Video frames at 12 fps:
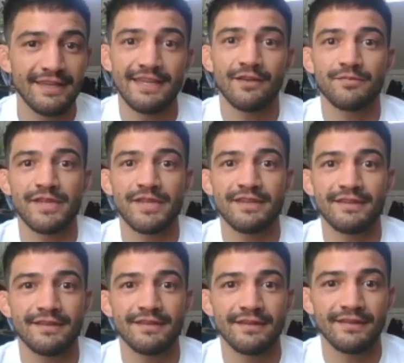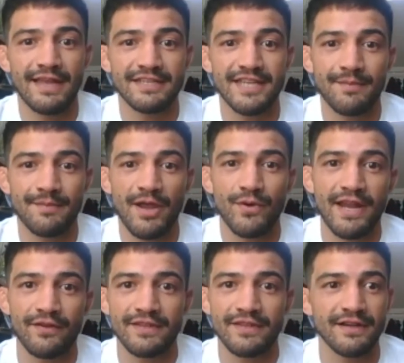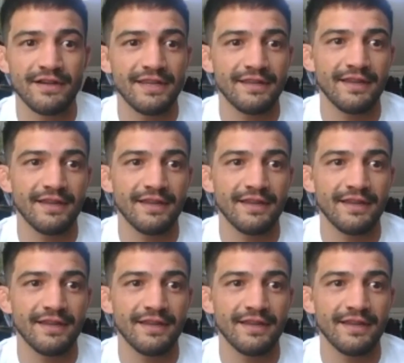helped me last time I went out there.